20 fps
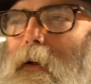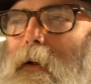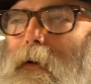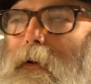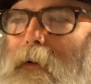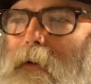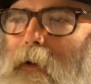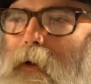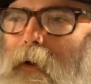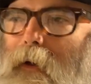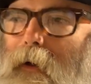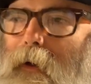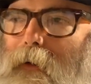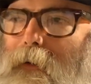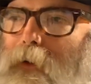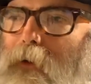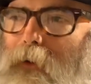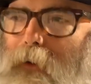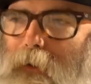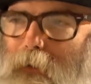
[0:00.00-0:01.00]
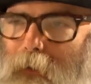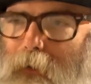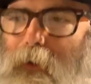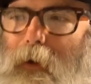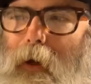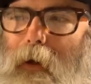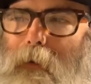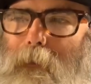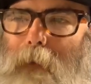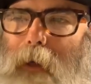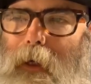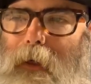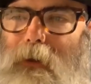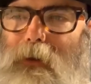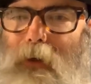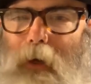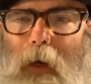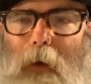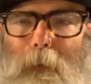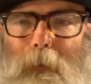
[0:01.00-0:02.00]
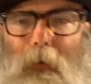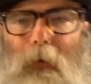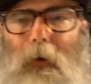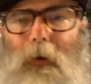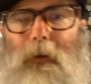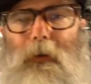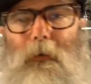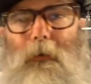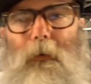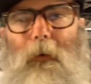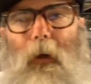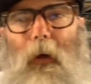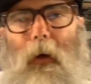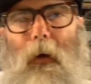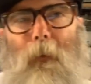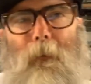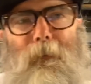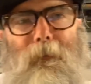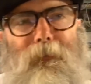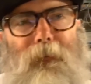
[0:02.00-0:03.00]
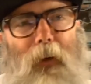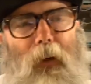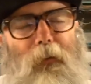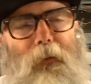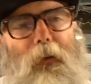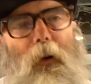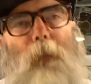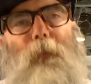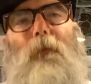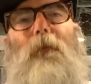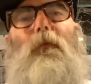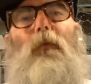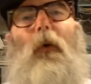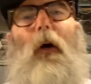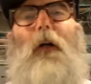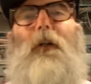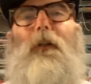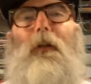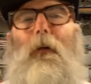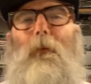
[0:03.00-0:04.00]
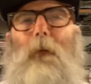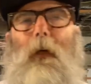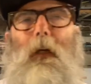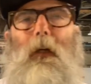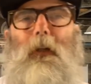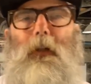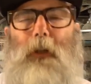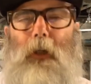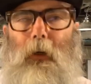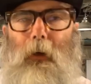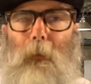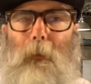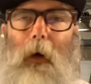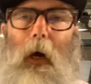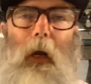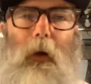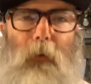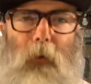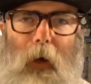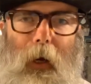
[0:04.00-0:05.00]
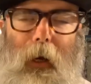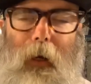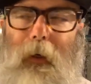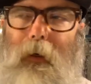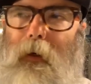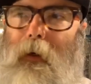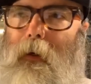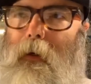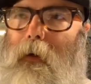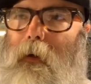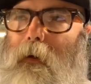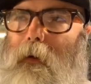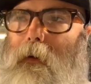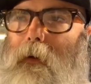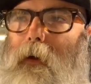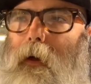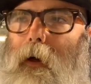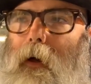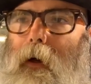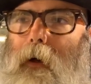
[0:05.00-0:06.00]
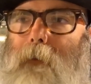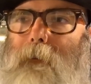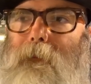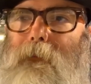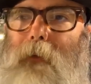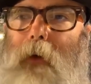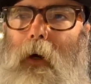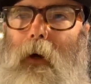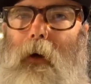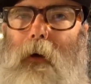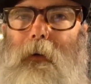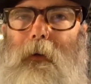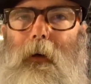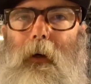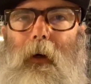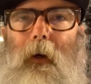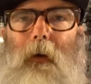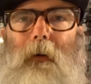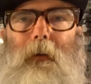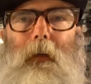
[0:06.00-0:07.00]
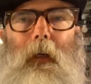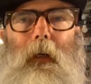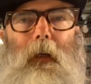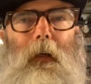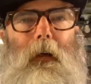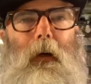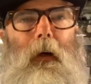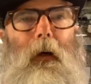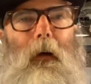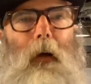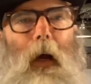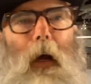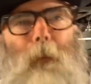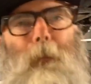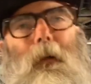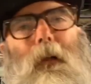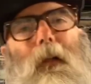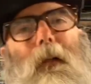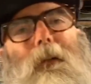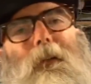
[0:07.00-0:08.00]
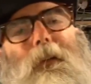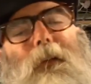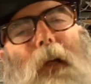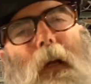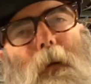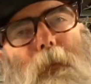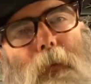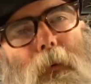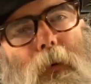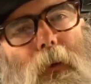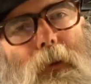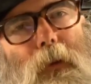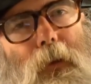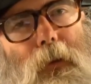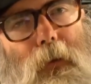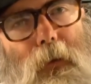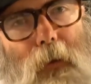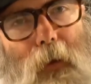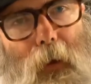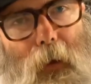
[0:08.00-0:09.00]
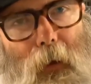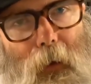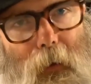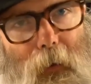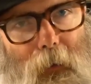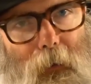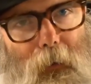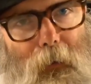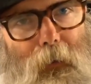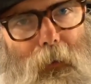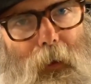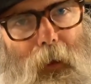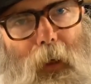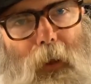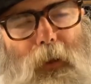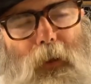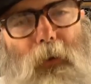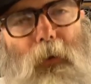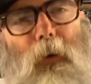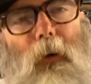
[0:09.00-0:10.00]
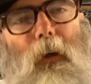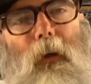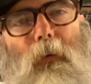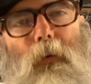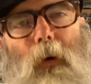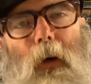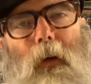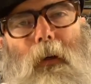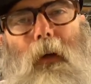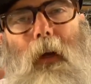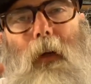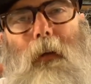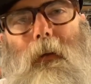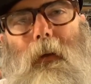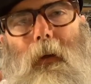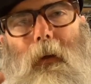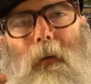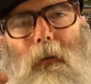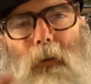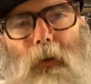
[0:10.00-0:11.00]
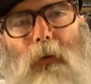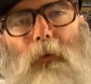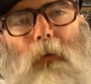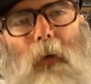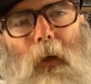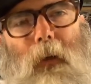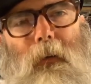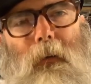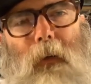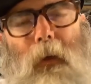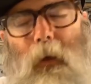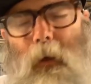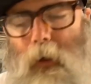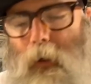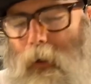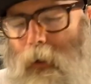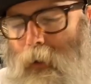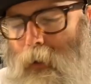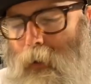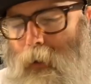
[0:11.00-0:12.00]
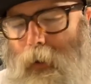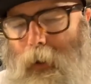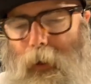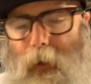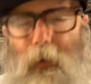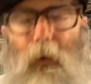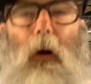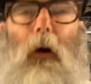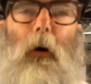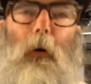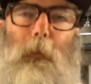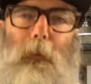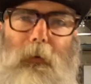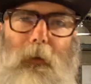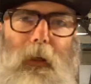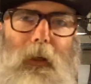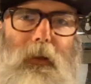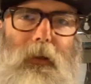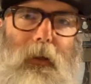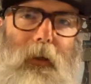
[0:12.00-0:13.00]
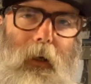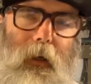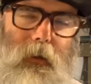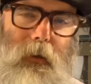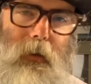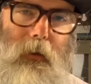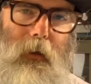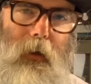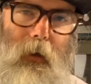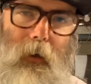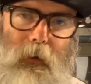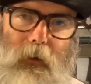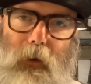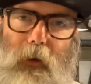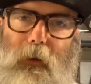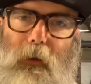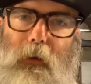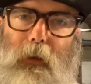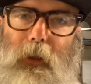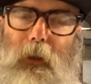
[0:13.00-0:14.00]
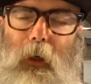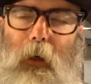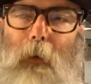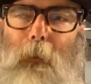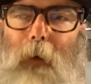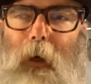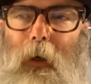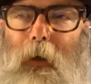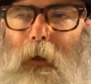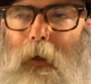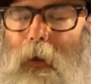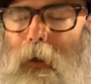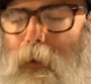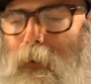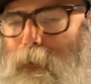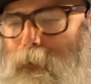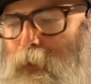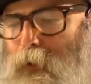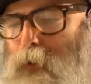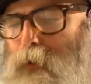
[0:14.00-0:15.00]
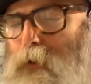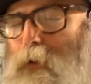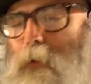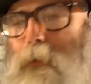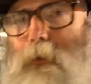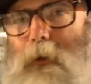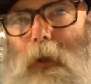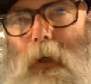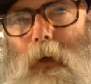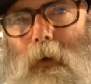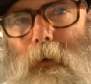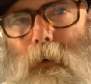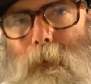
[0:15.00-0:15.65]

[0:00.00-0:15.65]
skateboards from watching me share my way on the Happy Little Skateboards, the historic one and the new one. And oh, please guys, share my YouTube channel.